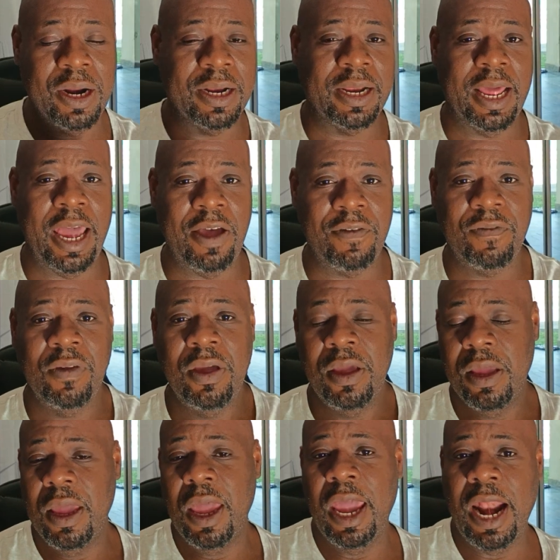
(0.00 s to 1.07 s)
have left,
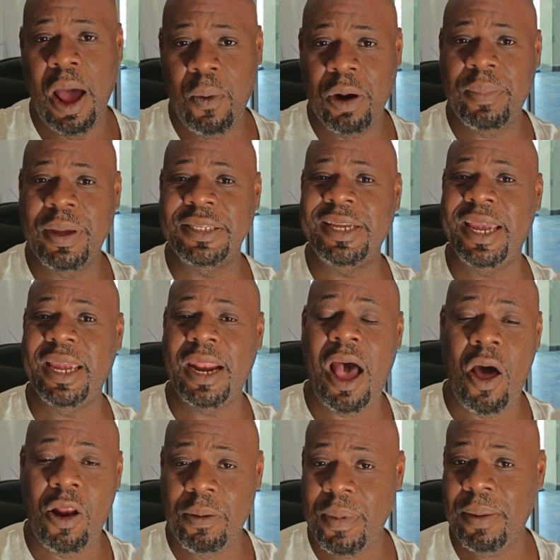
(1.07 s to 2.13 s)
and I would have been taking
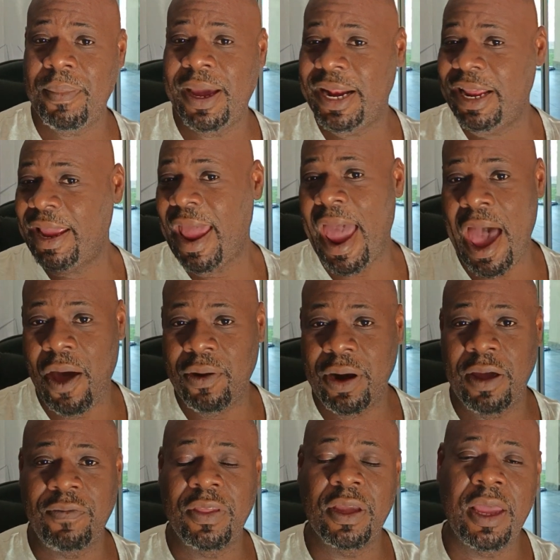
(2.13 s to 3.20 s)
all of my money out
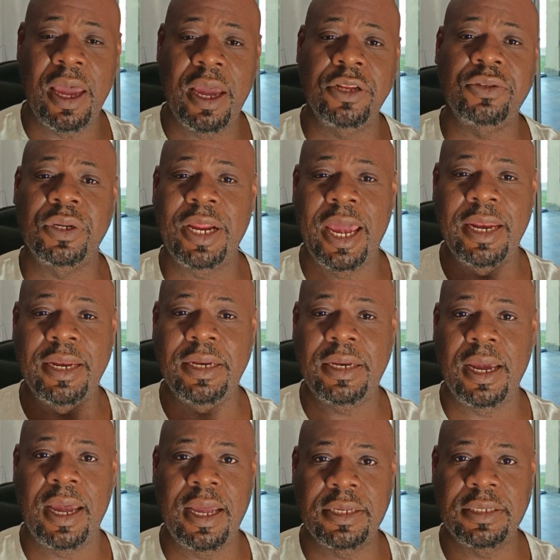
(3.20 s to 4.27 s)
of the country. That
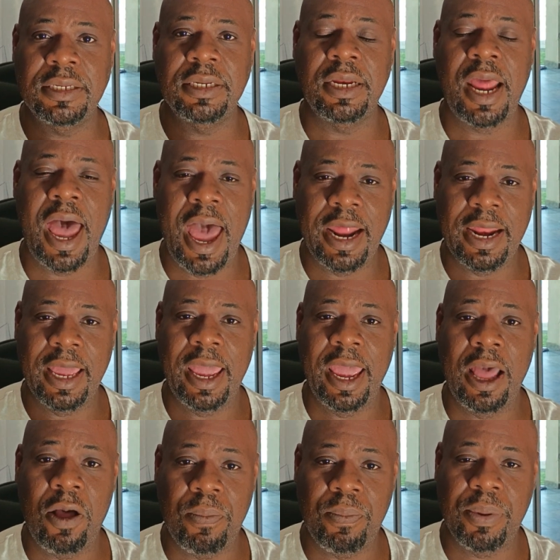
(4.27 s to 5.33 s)
does not
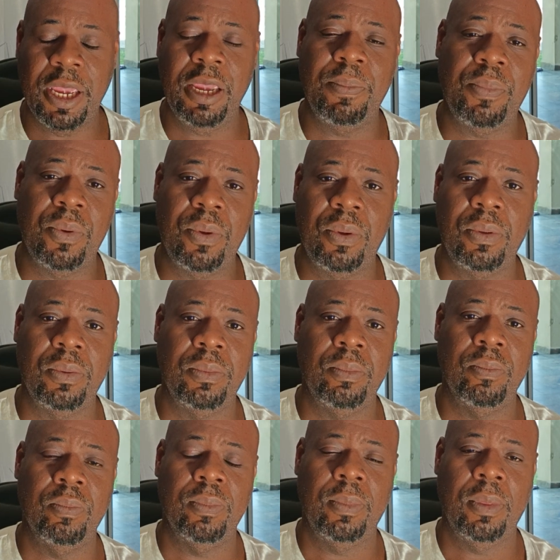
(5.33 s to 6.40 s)
help people.
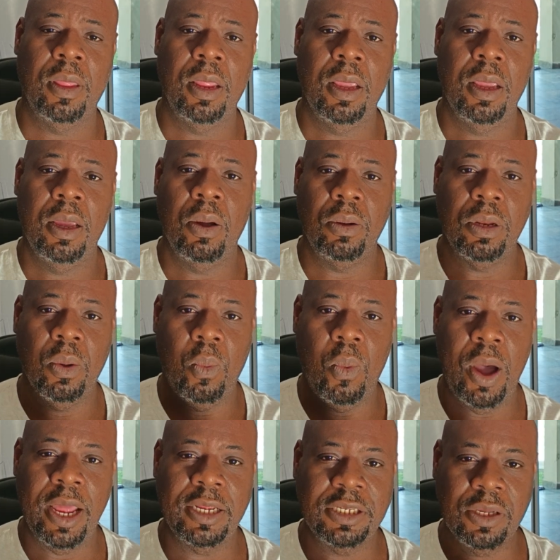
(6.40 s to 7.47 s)

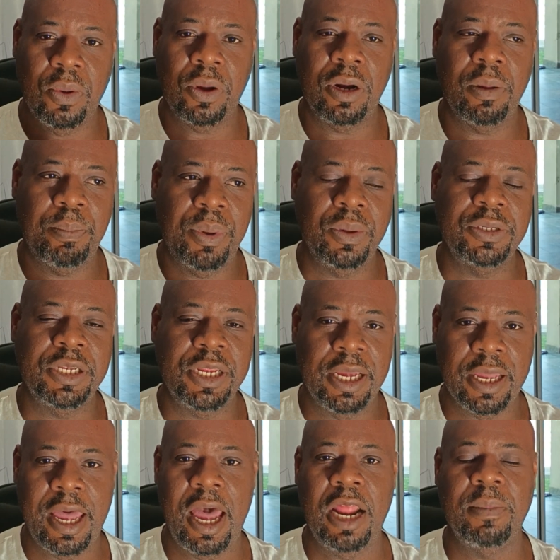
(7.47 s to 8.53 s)
What's going to boost the
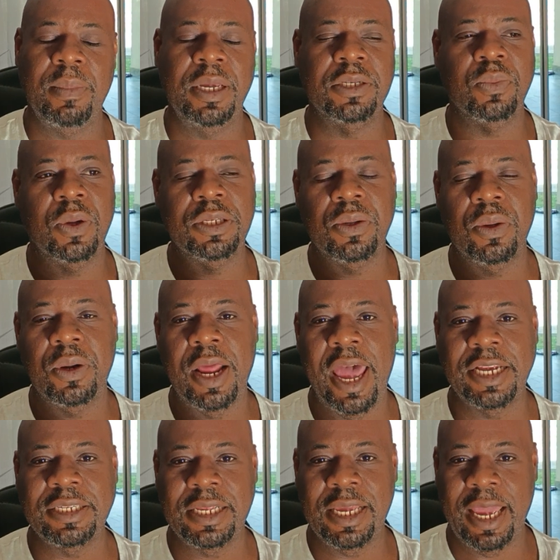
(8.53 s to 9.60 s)
economy is what's going to
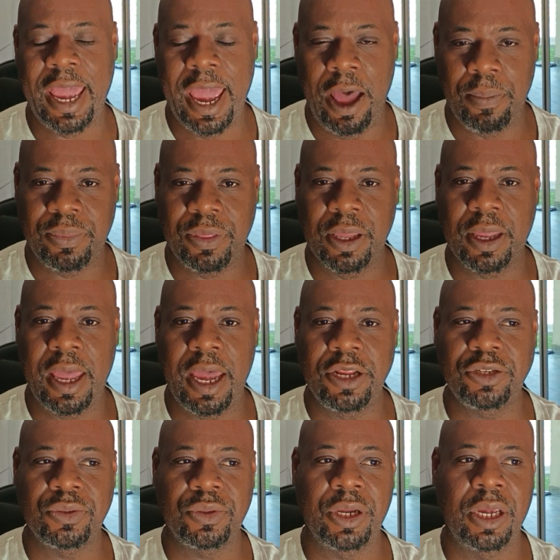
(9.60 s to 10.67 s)
actually help the
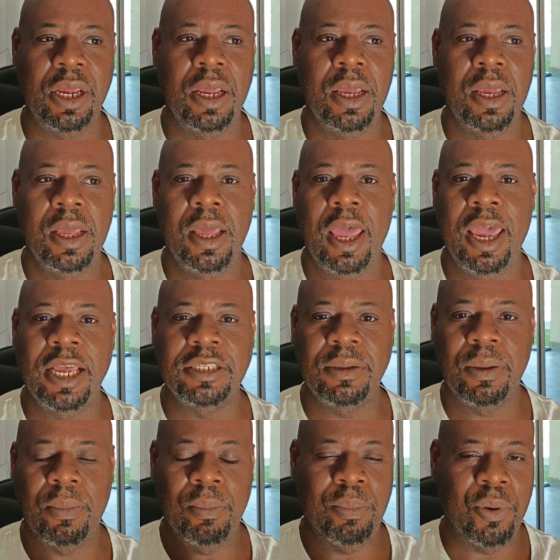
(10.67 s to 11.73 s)
country is
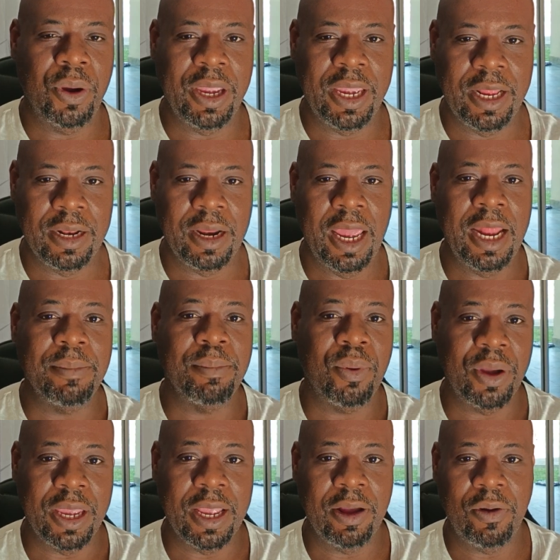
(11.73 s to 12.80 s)

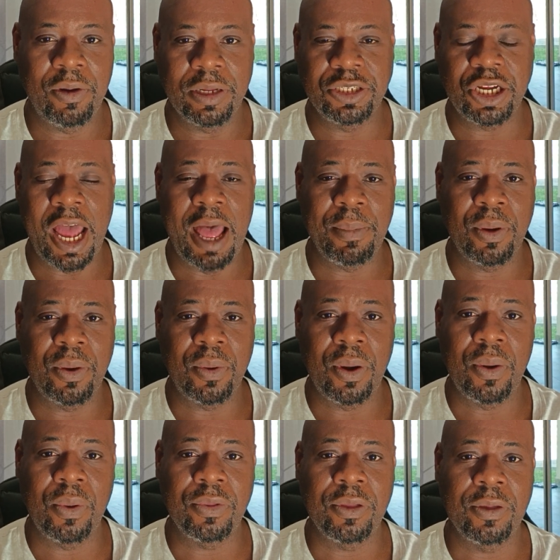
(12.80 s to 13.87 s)
bringing job
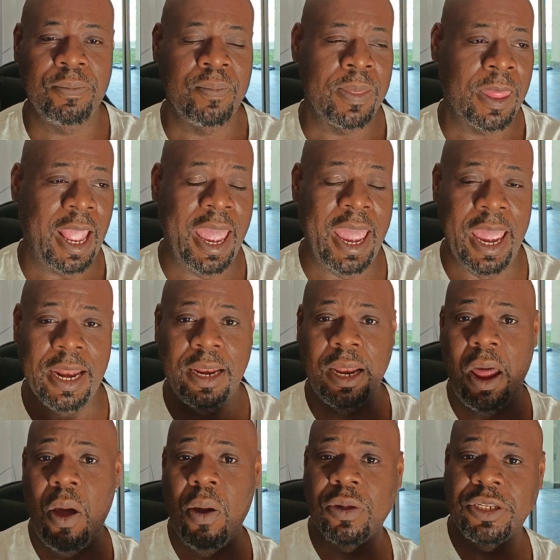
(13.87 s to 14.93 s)
growth, and
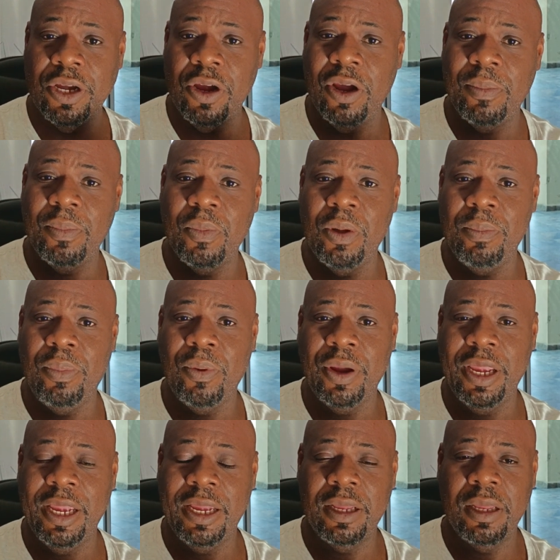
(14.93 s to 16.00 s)
long term would
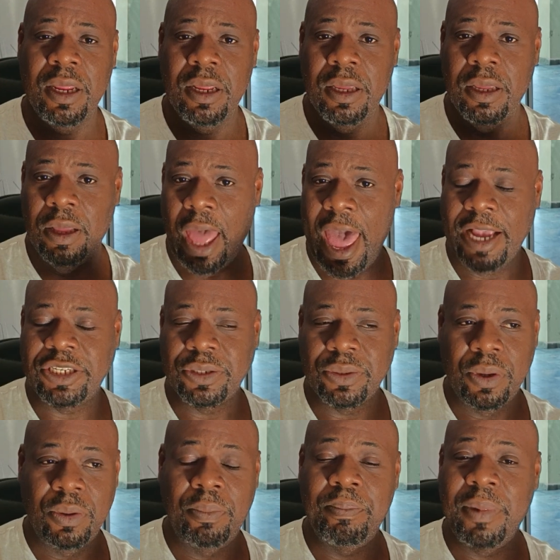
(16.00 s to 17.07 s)
bring
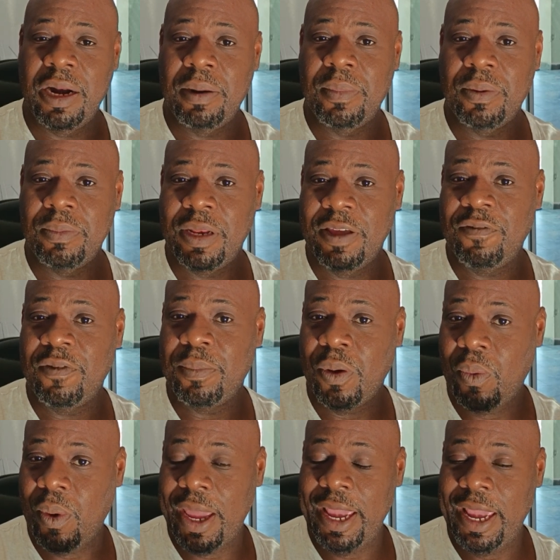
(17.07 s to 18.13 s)
actual minimum
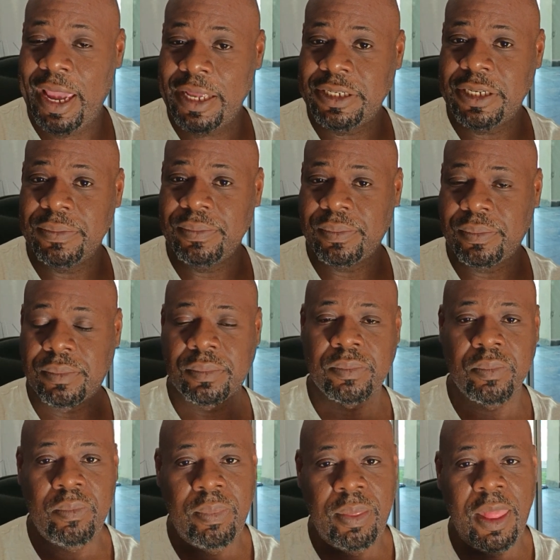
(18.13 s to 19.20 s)
livable wage.
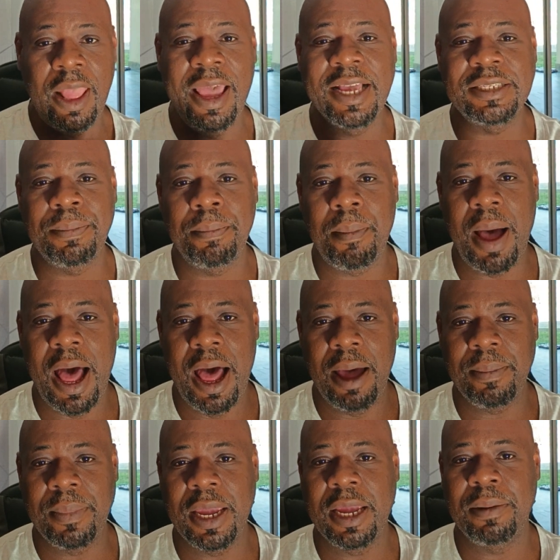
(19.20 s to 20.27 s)
Is
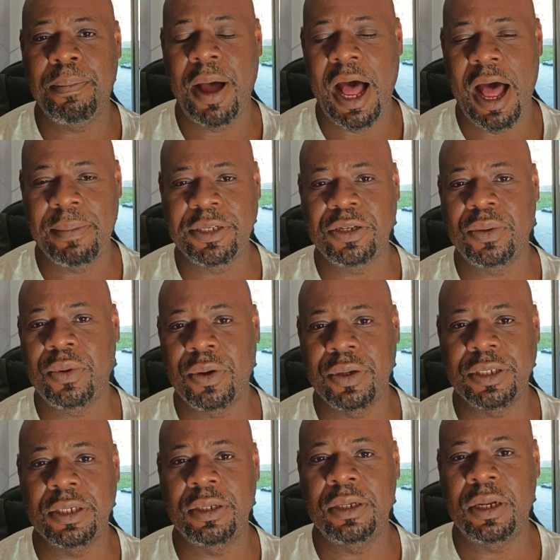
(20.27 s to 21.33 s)
mom and pop
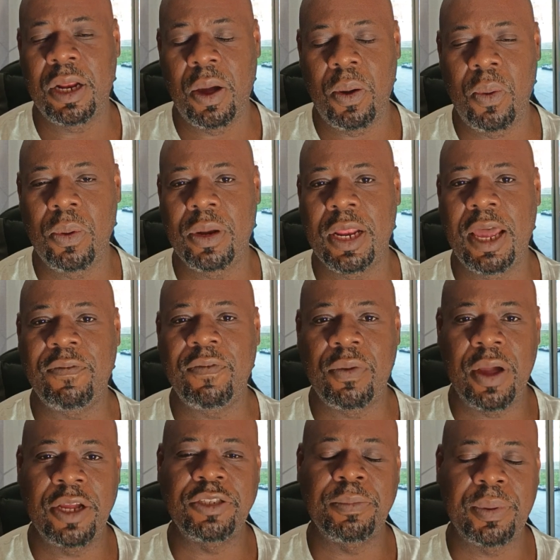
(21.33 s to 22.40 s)
stores, low
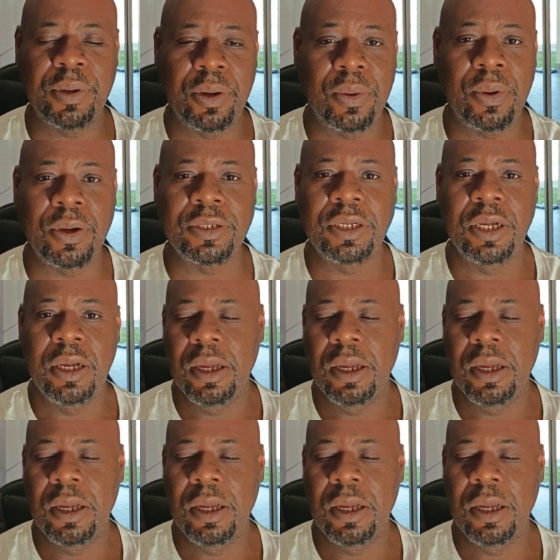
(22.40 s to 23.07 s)
level entrepreneurs.